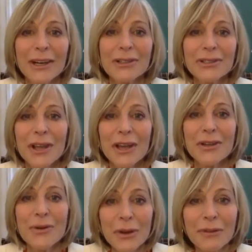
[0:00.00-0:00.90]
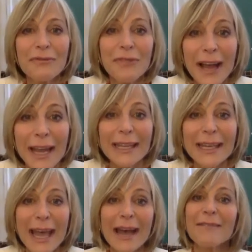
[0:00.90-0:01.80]
so that you can finally
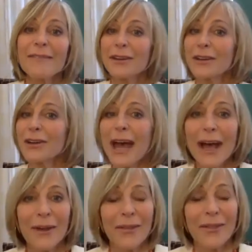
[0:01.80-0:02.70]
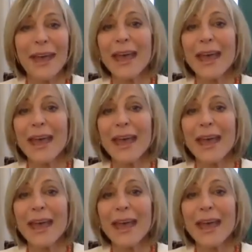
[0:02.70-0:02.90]
have the good health